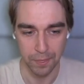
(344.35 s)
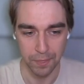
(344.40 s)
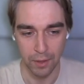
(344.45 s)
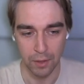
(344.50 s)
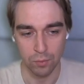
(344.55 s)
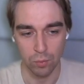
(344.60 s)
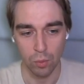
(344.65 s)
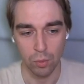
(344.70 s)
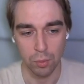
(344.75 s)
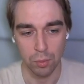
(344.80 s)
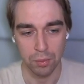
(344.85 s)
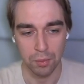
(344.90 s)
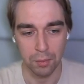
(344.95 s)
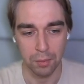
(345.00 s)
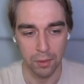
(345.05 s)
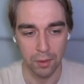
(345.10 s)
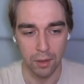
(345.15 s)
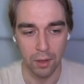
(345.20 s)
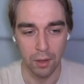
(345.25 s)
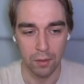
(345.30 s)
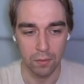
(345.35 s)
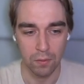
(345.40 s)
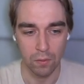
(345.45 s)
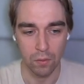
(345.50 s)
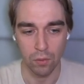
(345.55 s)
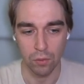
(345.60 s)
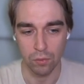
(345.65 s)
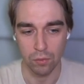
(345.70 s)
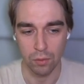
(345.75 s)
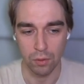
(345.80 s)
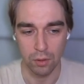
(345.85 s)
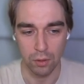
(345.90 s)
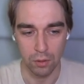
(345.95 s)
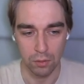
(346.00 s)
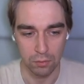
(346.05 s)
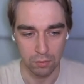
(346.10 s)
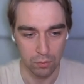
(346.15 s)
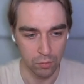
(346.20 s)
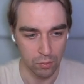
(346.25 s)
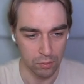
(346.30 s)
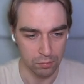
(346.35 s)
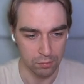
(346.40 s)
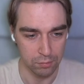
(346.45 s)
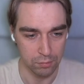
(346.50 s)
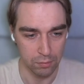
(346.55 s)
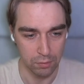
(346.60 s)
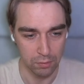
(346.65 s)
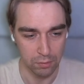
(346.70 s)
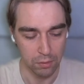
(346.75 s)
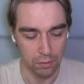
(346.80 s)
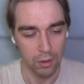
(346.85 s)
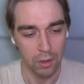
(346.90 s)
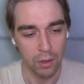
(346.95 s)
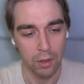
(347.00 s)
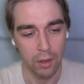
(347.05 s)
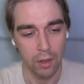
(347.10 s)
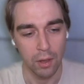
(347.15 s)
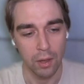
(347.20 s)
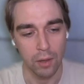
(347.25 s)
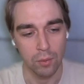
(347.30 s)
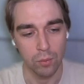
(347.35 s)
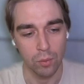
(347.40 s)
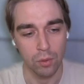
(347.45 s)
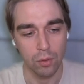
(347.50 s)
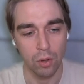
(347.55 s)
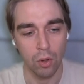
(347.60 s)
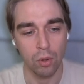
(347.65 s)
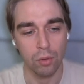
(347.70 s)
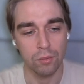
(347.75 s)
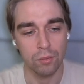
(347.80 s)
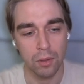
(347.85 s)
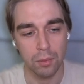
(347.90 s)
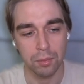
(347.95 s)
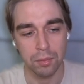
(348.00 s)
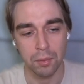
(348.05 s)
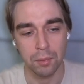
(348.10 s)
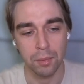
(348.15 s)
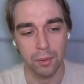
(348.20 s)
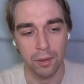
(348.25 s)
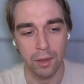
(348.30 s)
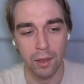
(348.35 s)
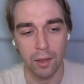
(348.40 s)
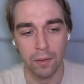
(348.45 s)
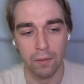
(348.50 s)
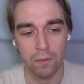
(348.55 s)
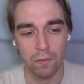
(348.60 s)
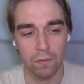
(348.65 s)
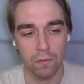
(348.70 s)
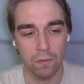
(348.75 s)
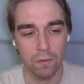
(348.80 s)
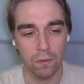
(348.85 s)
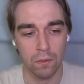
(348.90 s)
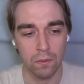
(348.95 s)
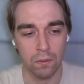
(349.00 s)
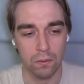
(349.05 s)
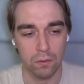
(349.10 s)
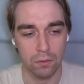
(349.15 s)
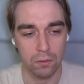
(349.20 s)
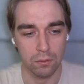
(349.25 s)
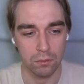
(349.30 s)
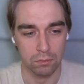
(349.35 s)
and we will propagate only, and we'll only propagate the